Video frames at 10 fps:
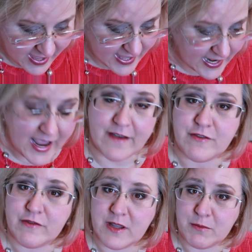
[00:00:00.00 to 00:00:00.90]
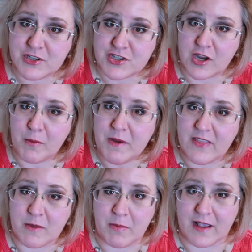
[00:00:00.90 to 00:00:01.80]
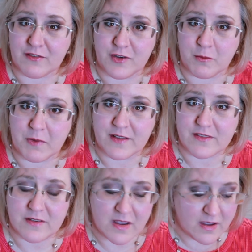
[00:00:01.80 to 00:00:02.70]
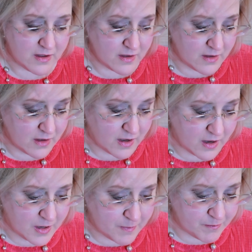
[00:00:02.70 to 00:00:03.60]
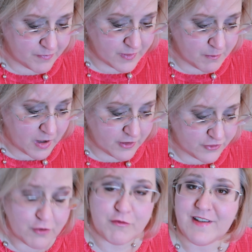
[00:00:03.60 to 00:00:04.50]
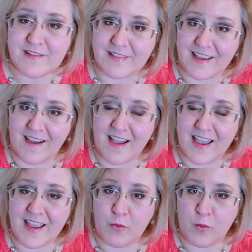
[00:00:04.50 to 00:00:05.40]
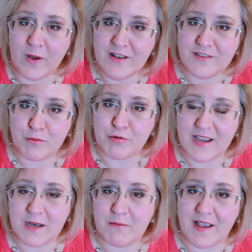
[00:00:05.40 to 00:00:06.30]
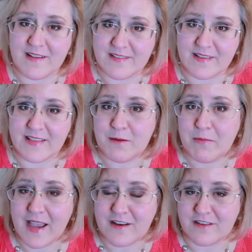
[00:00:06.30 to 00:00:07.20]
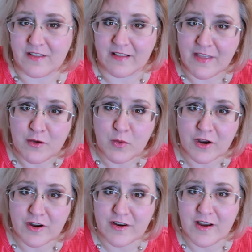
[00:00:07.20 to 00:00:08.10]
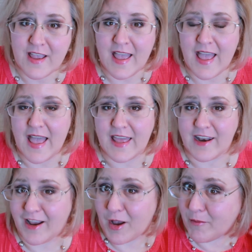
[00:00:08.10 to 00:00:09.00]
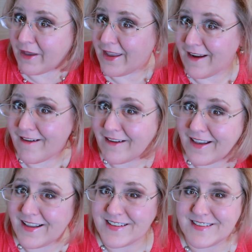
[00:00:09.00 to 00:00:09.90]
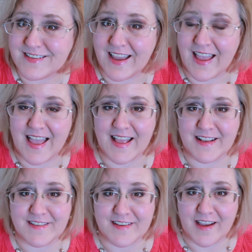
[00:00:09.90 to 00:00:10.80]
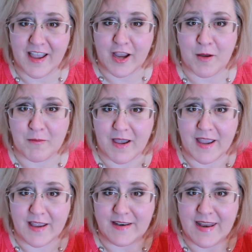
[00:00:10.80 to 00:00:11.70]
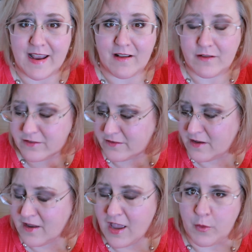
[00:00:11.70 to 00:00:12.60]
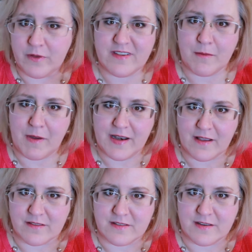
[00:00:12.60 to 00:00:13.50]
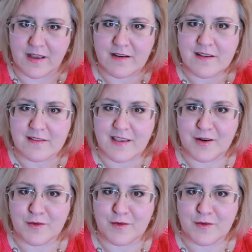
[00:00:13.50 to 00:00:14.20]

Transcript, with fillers: that, I haven't really been shopping in the past few months um, until recently, I went to bring in my Celine bag to the leather worker and I got my hair cut and uh, I got my nails, I wouldn't say my nails done because I